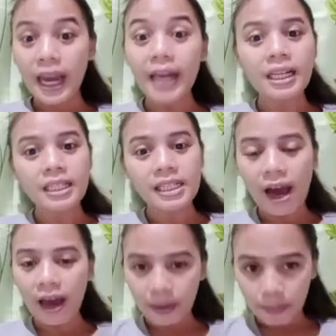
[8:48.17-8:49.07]
any
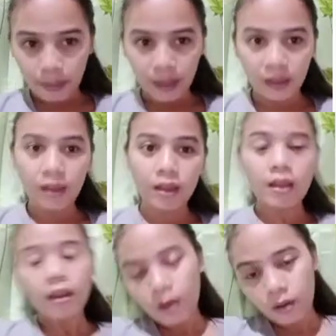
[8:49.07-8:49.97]
time that
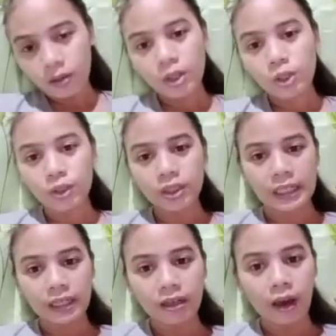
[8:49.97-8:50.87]
on that
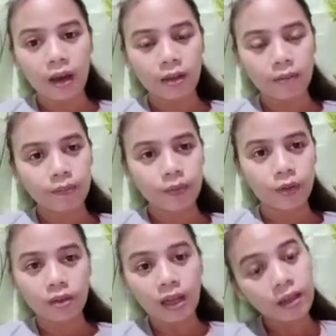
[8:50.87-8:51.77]
certain date,
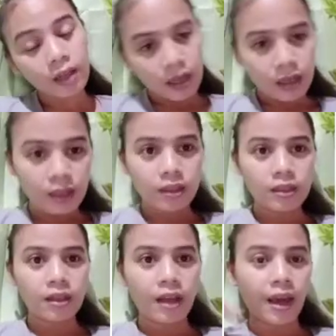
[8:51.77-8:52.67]
on that
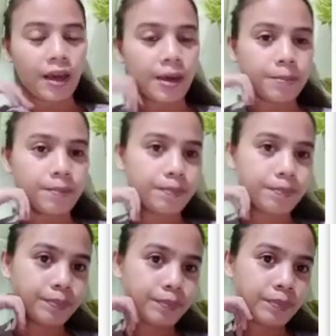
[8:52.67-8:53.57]
day.
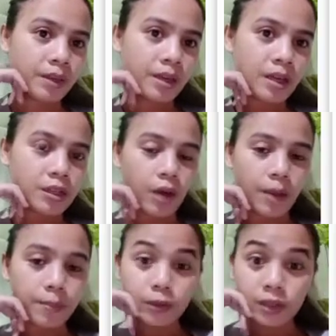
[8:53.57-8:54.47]
So I
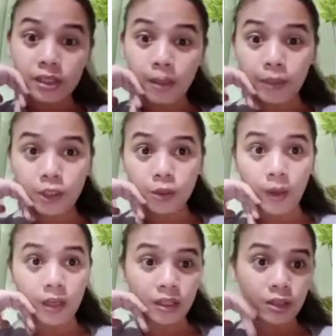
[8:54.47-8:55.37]
put December
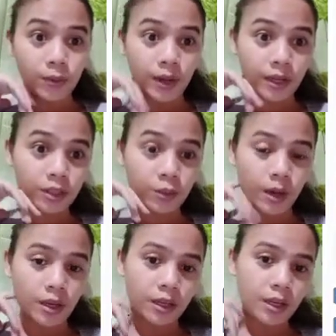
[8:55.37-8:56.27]
20,
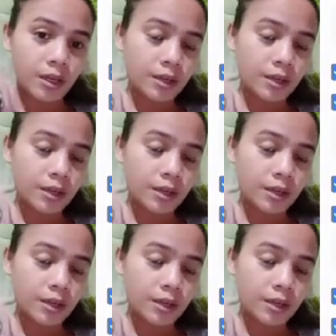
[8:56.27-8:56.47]
2020.